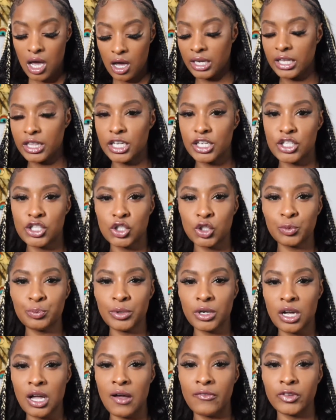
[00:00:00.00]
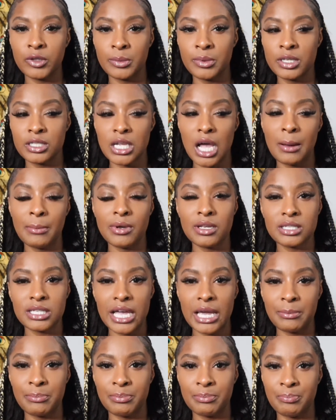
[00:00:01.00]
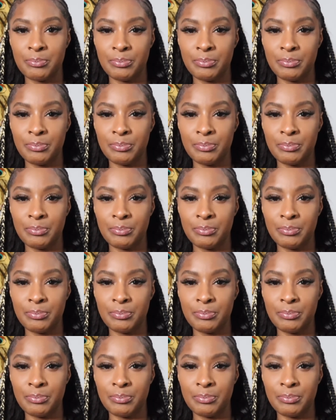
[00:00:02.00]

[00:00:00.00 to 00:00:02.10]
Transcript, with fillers: and they're super comfortable it's almost like